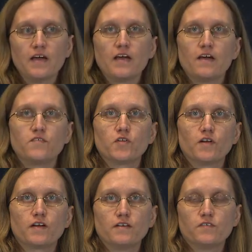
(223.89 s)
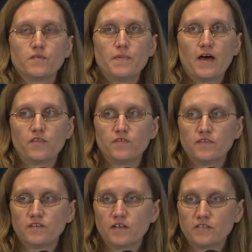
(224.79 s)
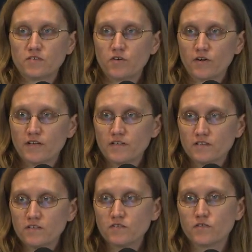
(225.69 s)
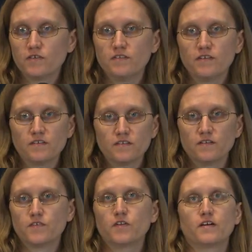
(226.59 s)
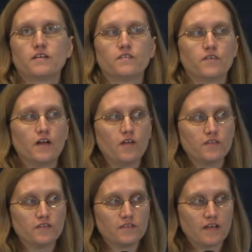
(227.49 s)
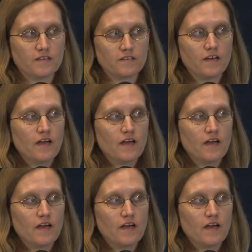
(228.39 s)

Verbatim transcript: If you look at different pathophysiological conditions or diseases, if you look at different healthy states,